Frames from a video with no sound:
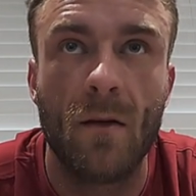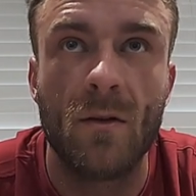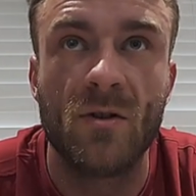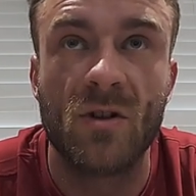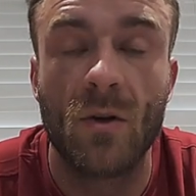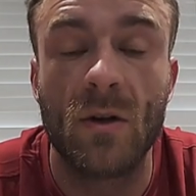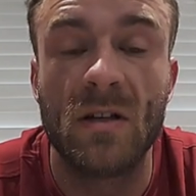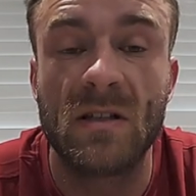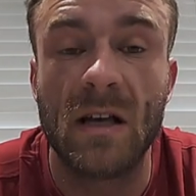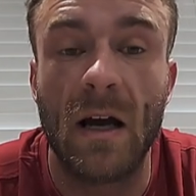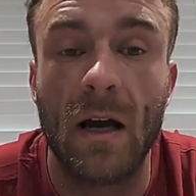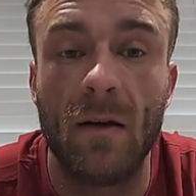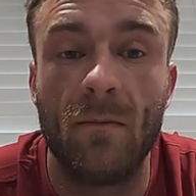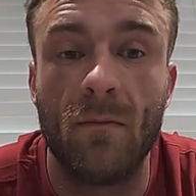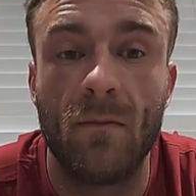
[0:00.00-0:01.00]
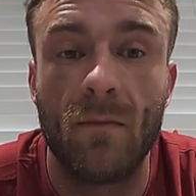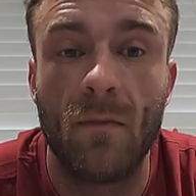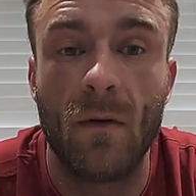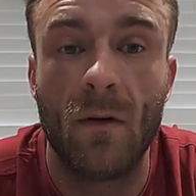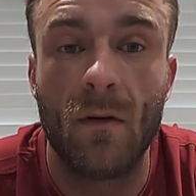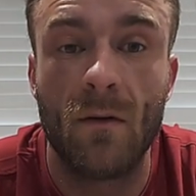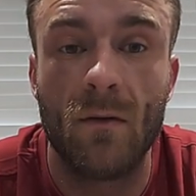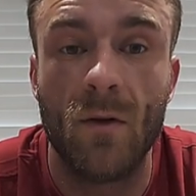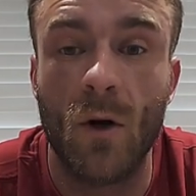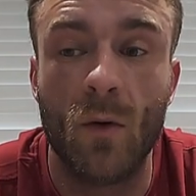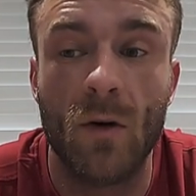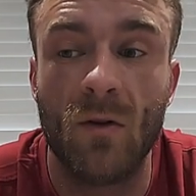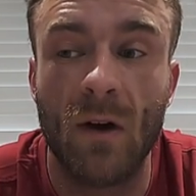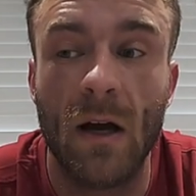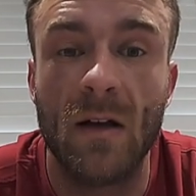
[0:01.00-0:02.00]
So this time, no
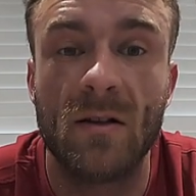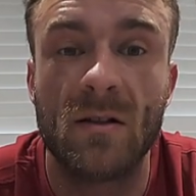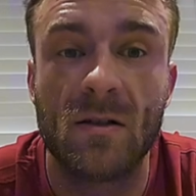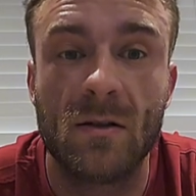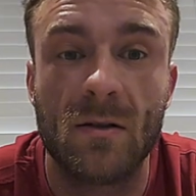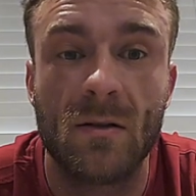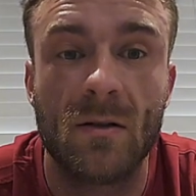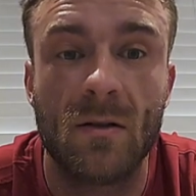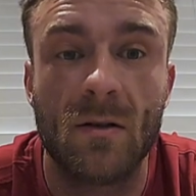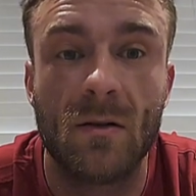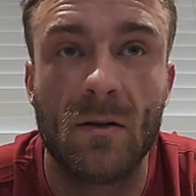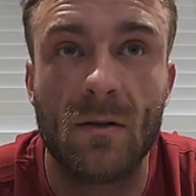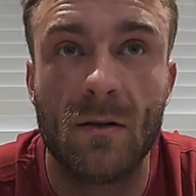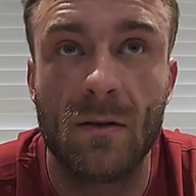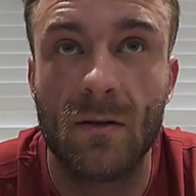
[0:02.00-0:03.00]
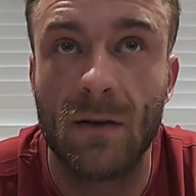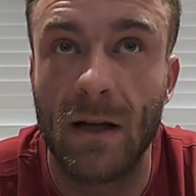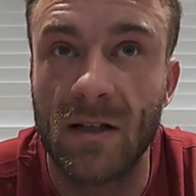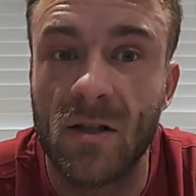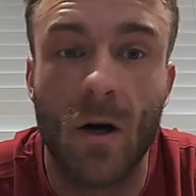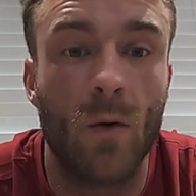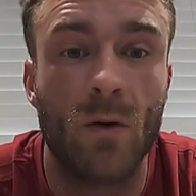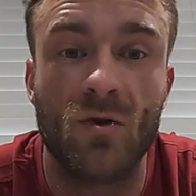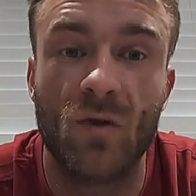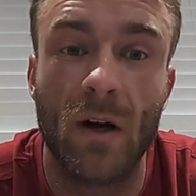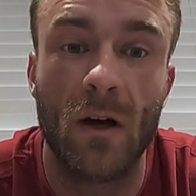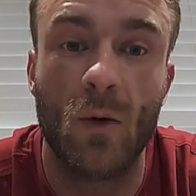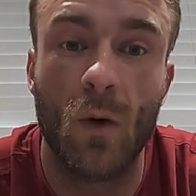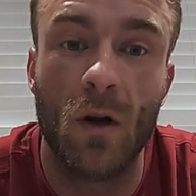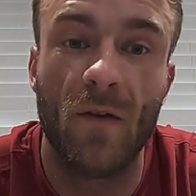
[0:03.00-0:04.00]
regrets. Let's go and try
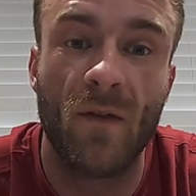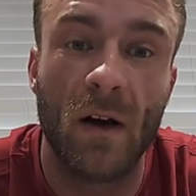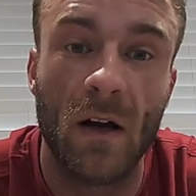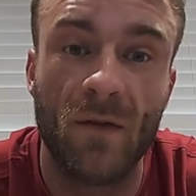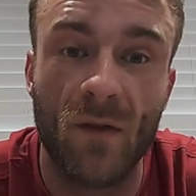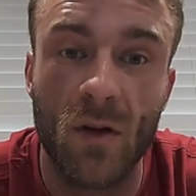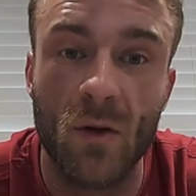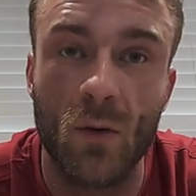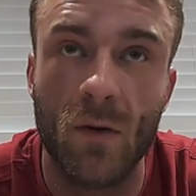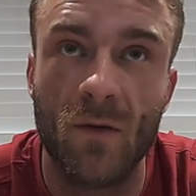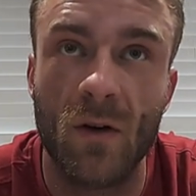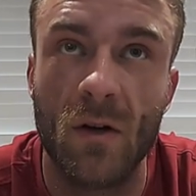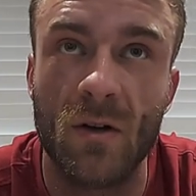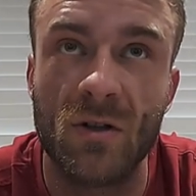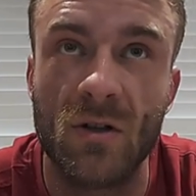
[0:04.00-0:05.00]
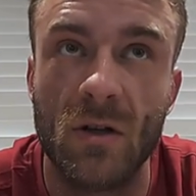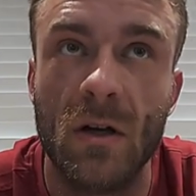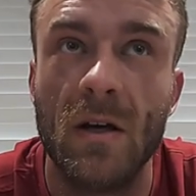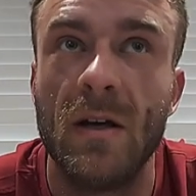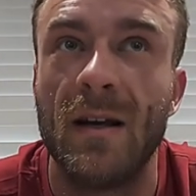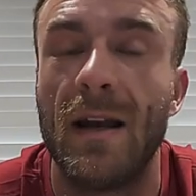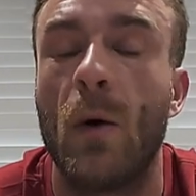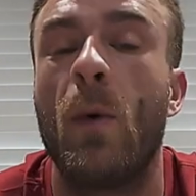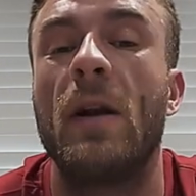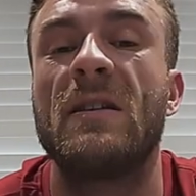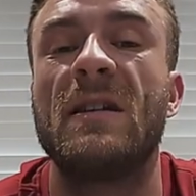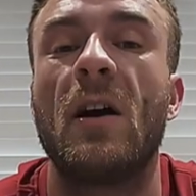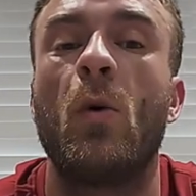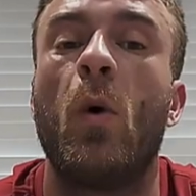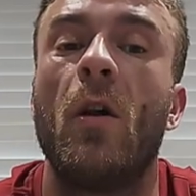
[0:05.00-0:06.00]
and qualify for the Universe. Now, when I
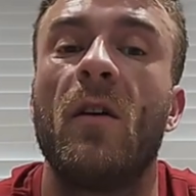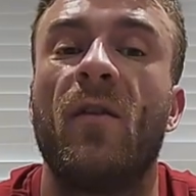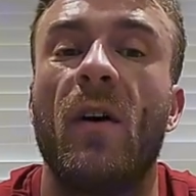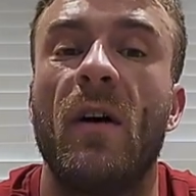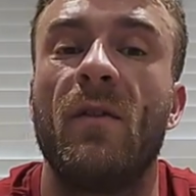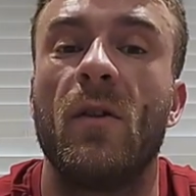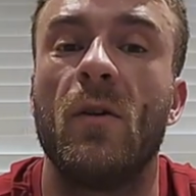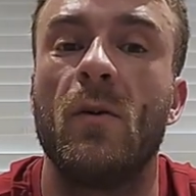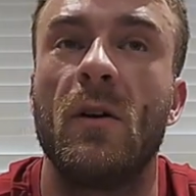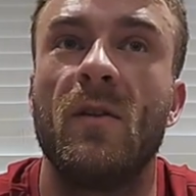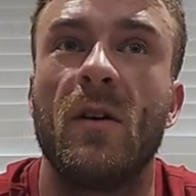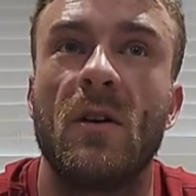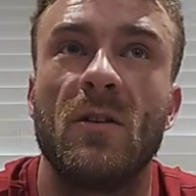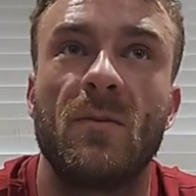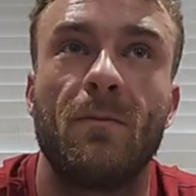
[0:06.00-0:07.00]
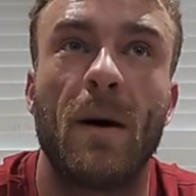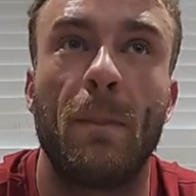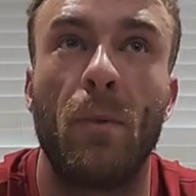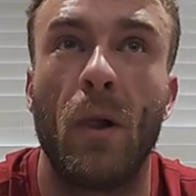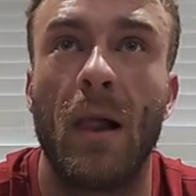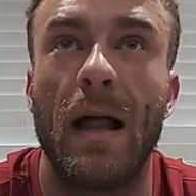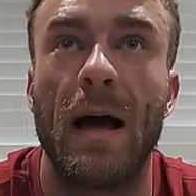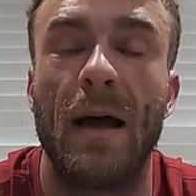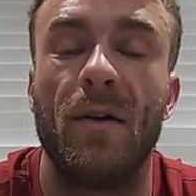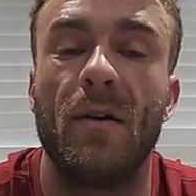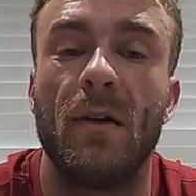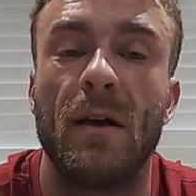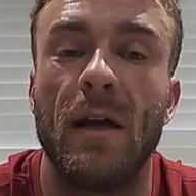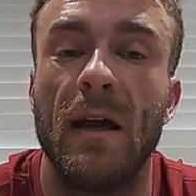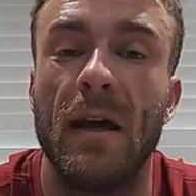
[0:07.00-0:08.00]
say qualify for the Universe, my plan
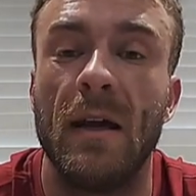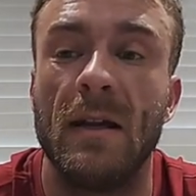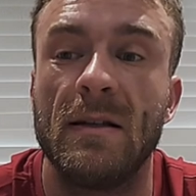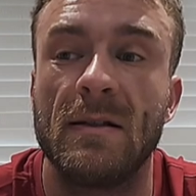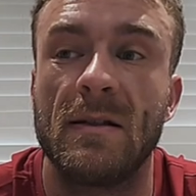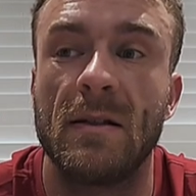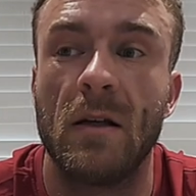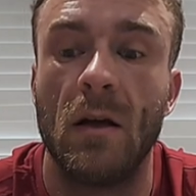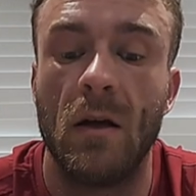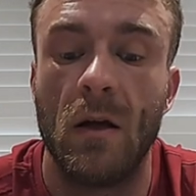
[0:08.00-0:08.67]
is,